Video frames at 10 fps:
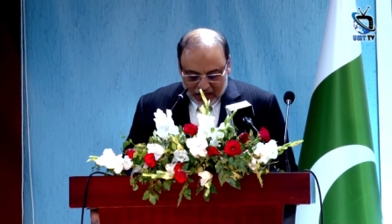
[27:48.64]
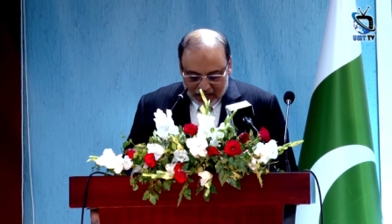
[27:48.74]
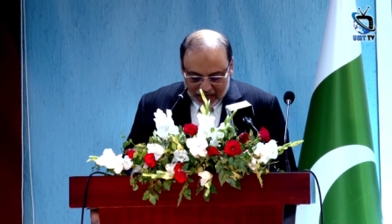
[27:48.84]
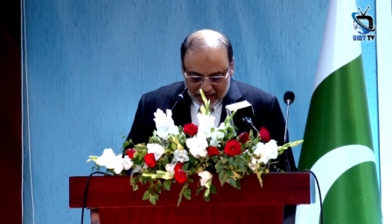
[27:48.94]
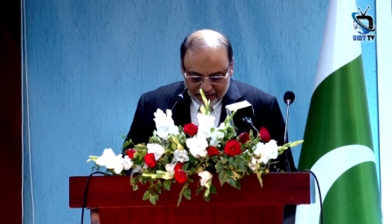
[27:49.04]

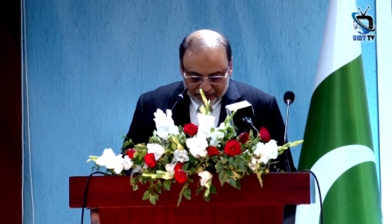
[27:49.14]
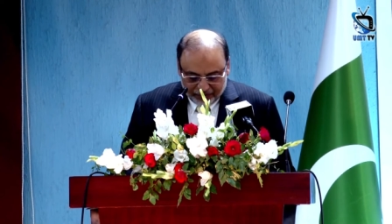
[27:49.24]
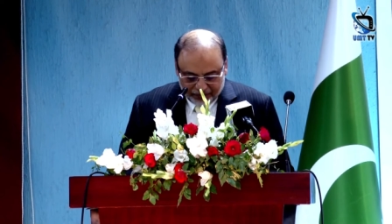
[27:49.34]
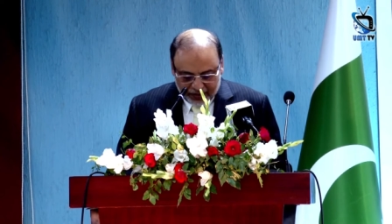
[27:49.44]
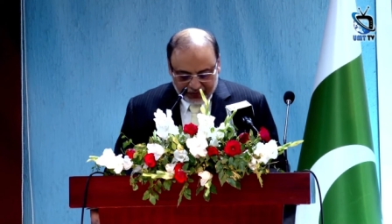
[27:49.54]
Uh,
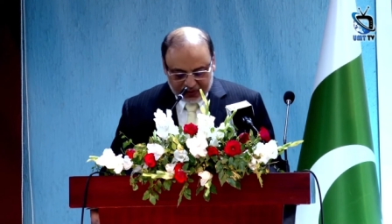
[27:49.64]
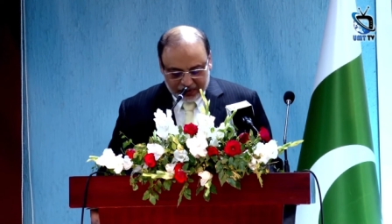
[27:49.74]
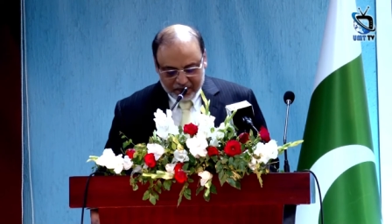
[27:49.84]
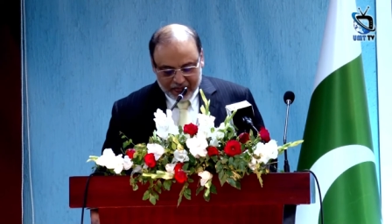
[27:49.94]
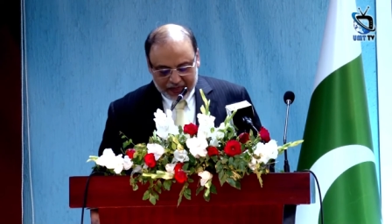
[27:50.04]
fifth,
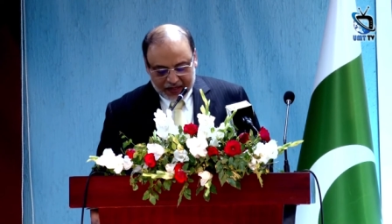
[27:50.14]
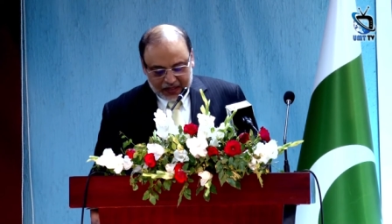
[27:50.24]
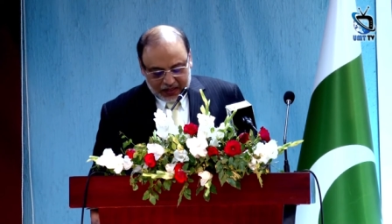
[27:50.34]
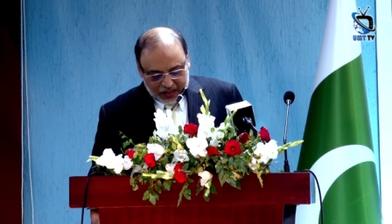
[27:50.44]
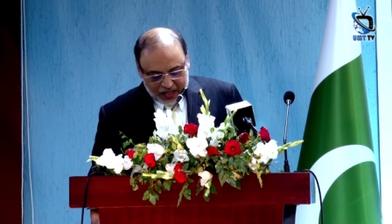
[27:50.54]

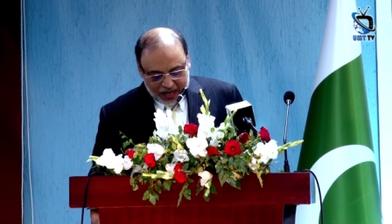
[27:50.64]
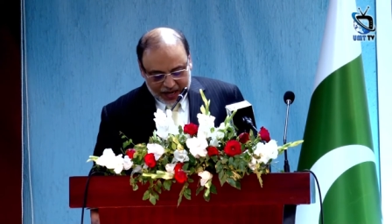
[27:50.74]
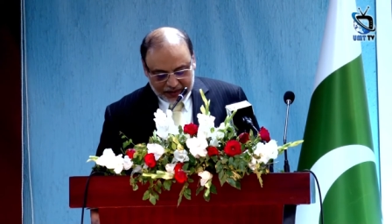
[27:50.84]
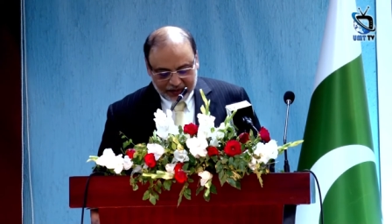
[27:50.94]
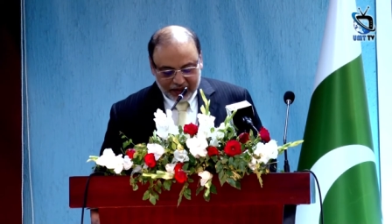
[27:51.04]

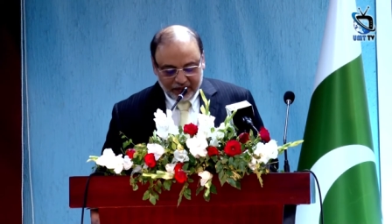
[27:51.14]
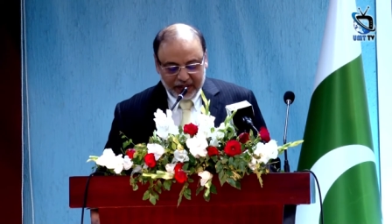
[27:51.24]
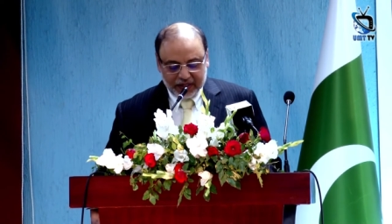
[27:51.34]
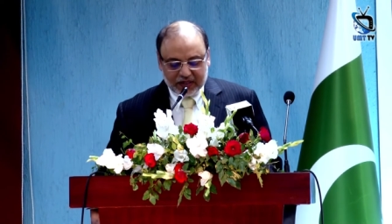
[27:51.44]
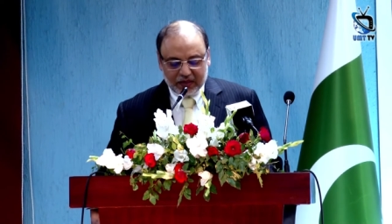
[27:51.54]
uh, if it
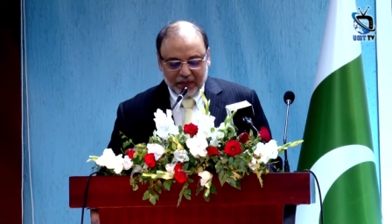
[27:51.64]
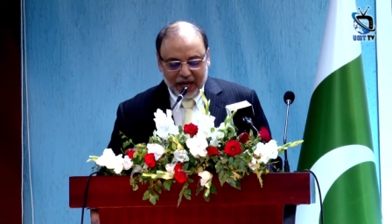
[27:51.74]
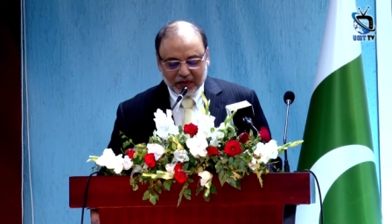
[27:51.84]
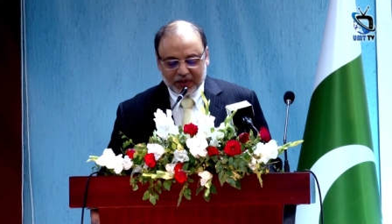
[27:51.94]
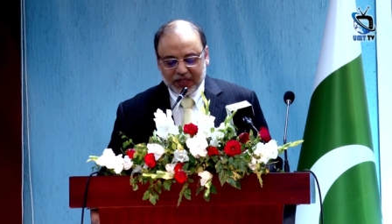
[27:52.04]
is
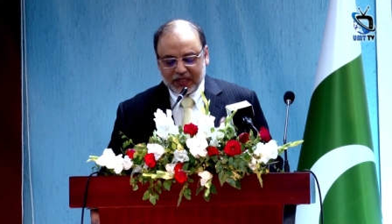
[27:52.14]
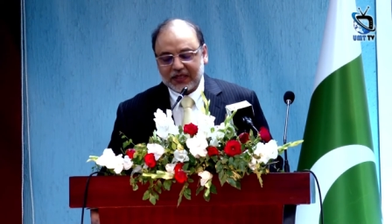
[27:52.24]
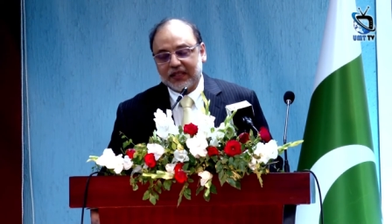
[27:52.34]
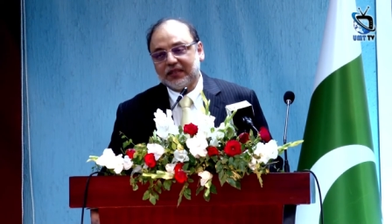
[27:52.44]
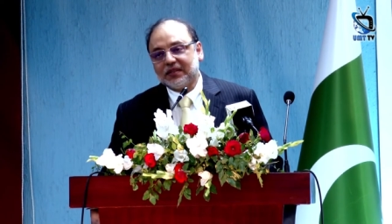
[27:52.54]
about
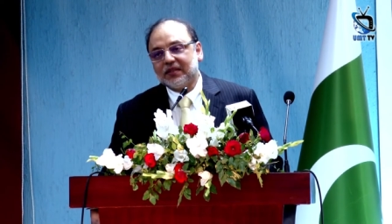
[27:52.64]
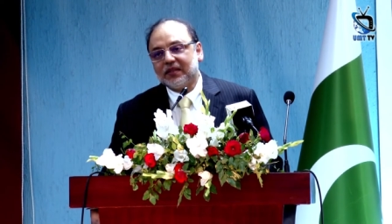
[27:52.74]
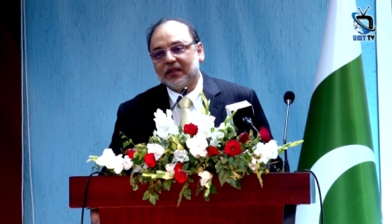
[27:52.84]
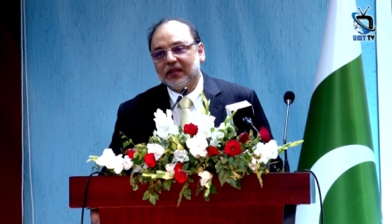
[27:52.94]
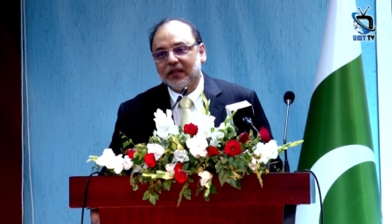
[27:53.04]
justice,
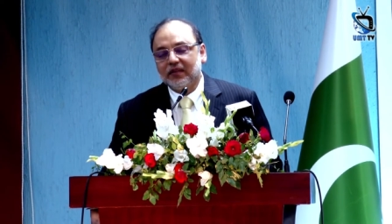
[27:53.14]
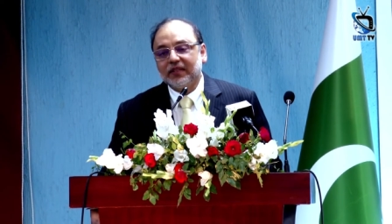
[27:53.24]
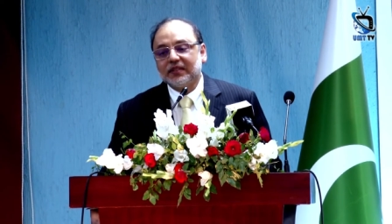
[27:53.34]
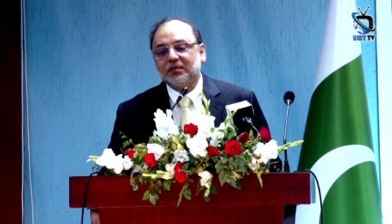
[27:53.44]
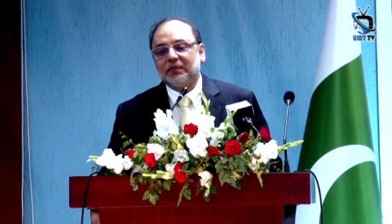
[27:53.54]
if
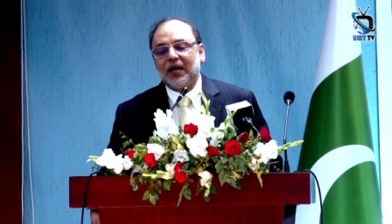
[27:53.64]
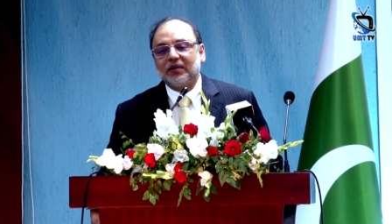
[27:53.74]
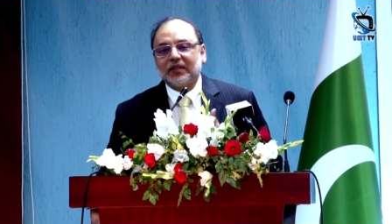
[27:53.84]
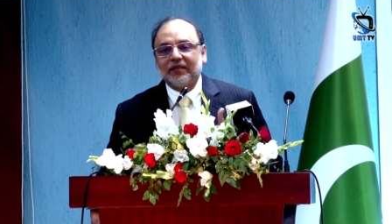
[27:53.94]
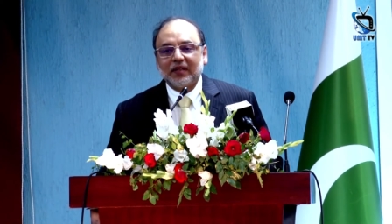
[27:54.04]
it is
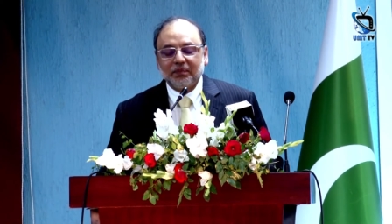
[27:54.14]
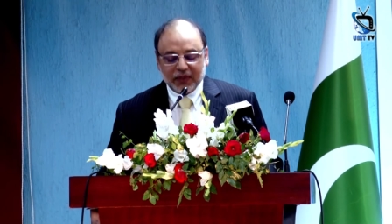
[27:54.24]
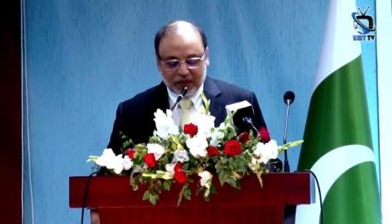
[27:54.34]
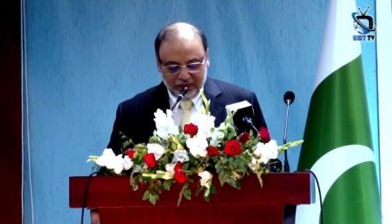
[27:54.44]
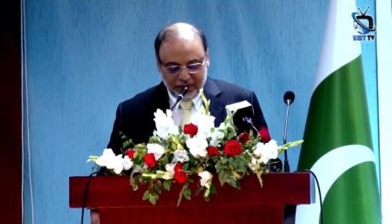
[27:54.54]
about
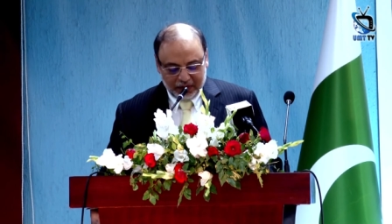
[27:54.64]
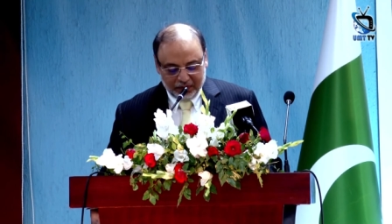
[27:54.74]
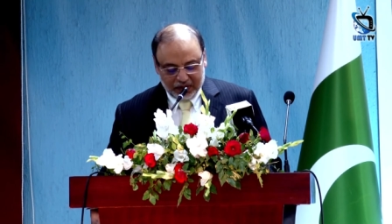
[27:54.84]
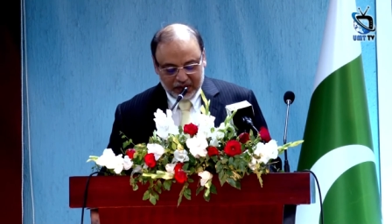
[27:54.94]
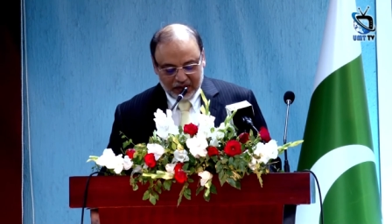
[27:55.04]
development of
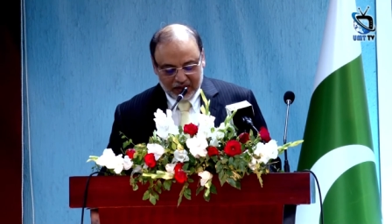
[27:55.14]
people,